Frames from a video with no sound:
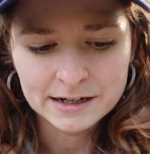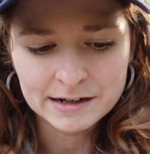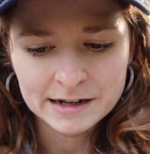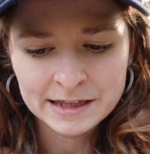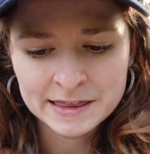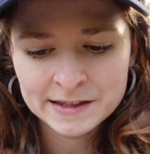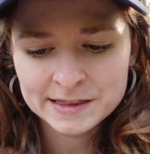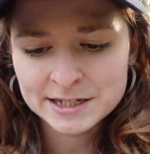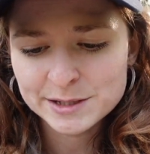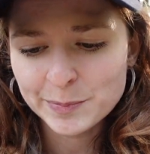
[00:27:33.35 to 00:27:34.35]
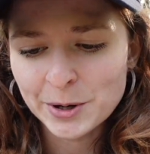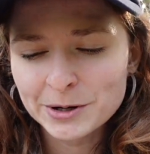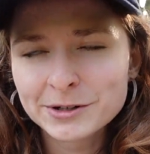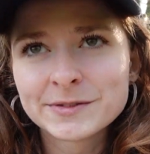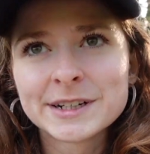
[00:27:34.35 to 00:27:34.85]
I think that's
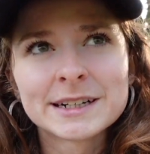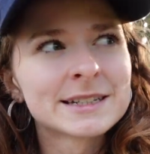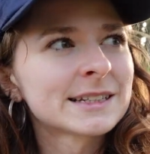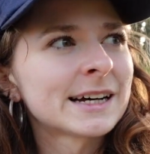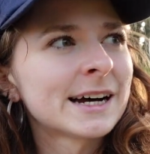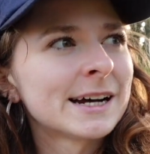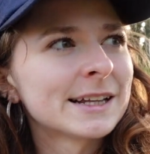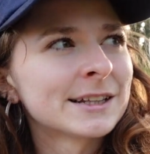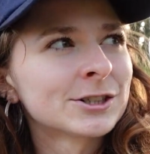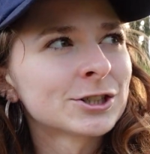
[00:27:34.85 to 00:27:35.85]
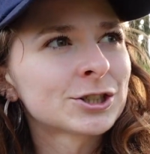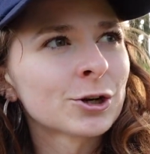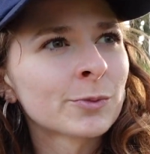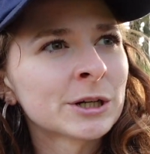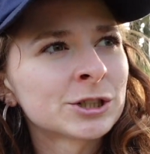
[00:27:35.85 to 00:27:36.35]
part of it, is that there's
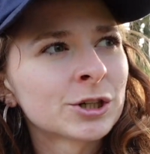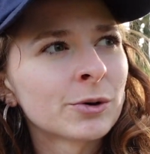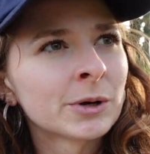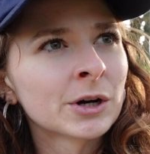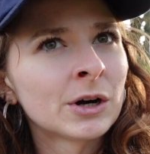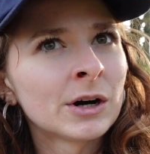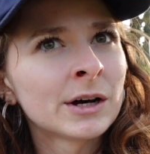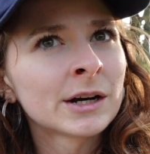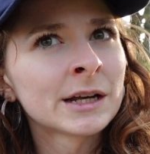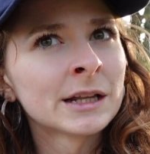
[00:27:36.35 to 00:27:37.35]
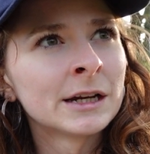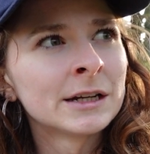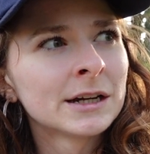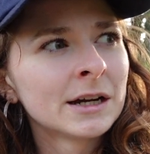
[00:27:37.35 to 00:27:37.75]
so much going on, and